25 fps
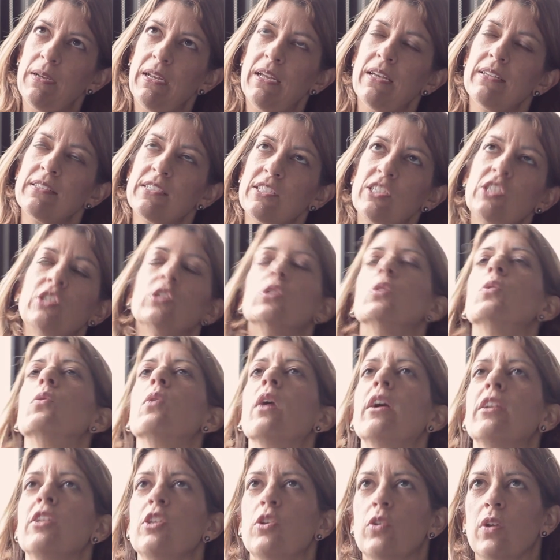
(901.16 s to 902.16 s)
ask you,
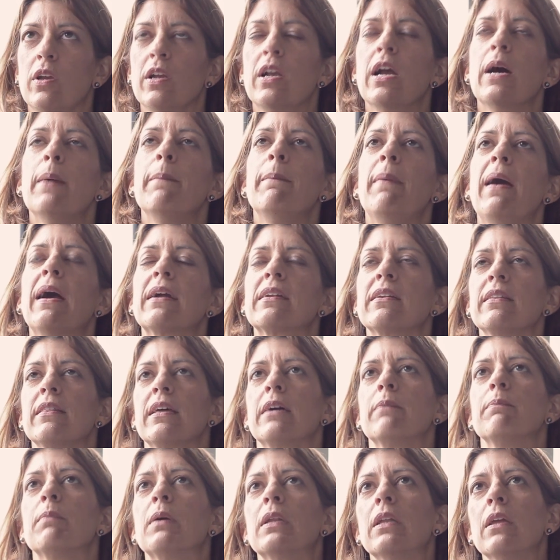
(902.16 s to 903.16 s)
and you can come back to
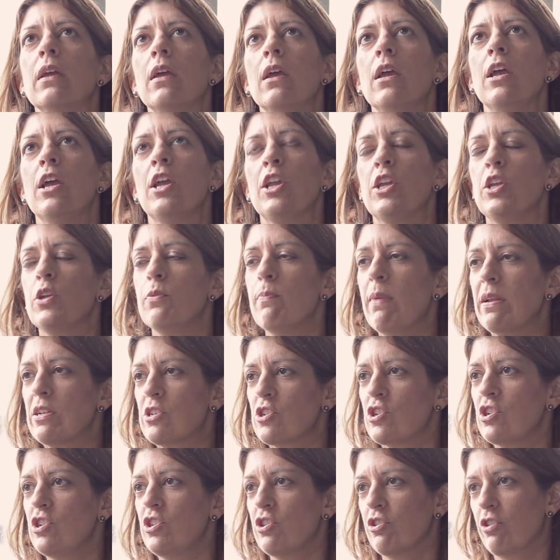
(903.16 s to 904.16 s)
that. But you
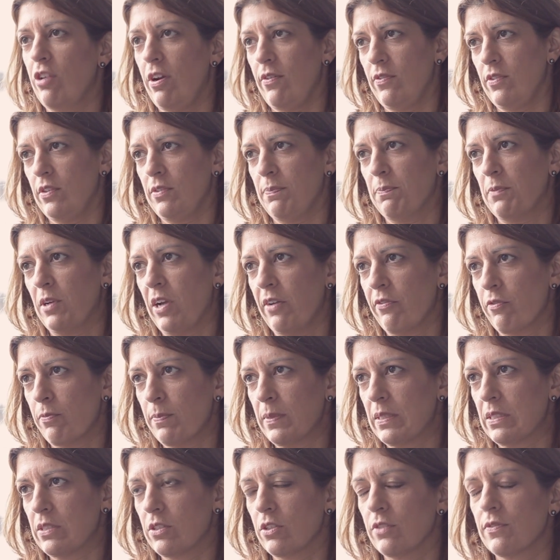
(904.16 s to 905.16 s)
mentioned your
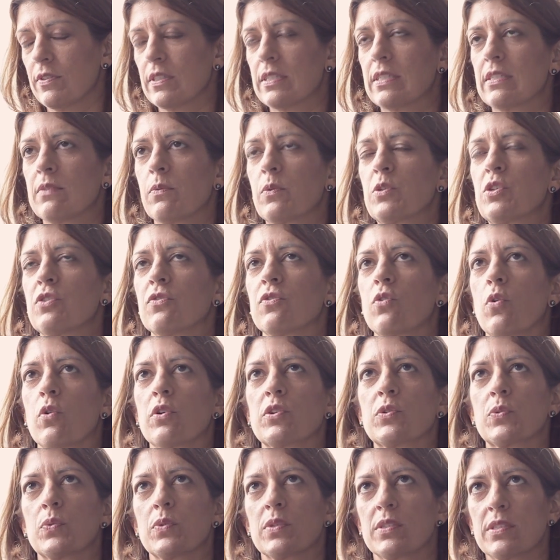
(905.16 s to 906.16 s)
government service, which of
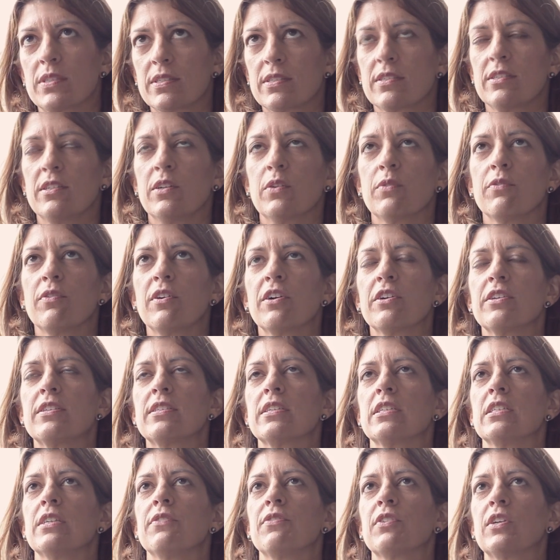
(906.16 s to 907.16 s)
course was a very
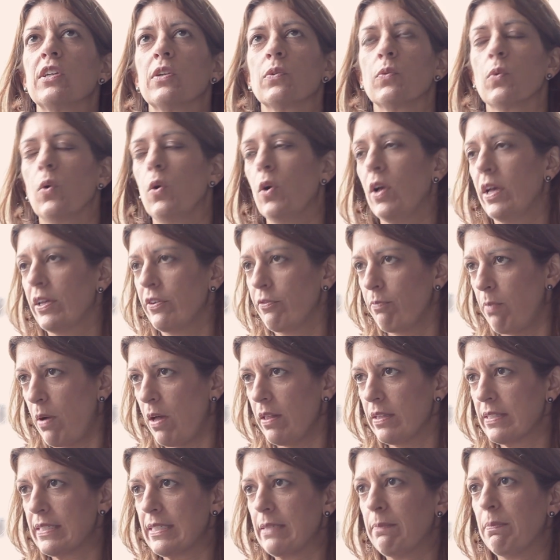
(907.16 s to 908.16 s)
significant role, had
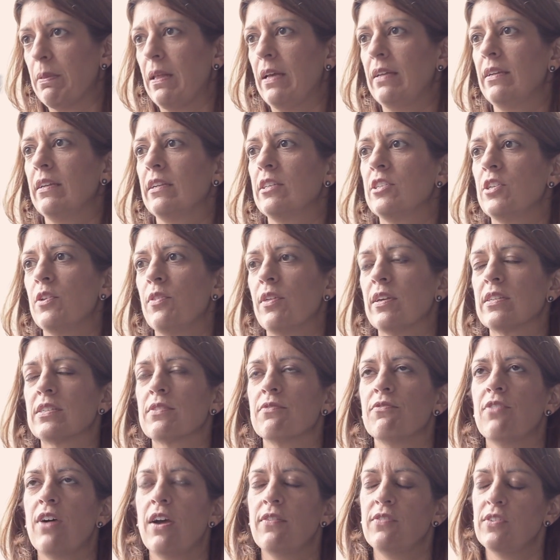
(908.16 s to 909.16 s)
policy planning
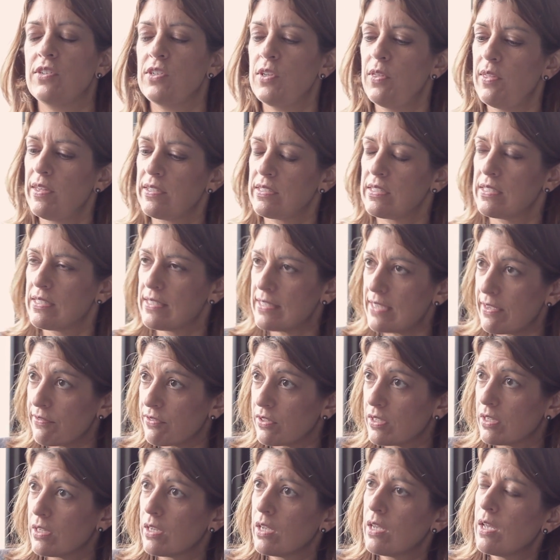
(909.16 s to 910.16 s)
2005 to
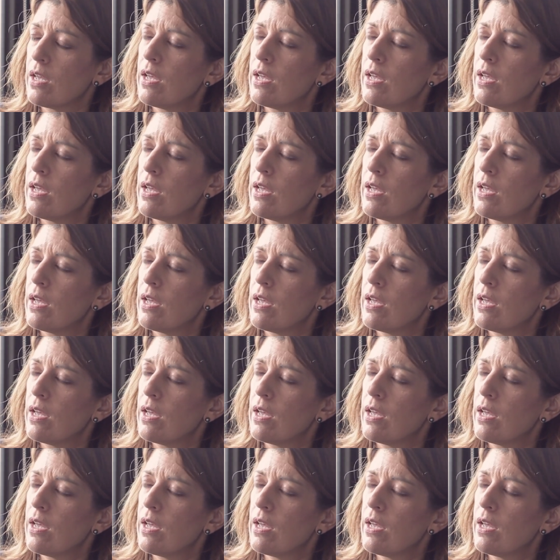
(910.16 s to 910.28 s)
2007.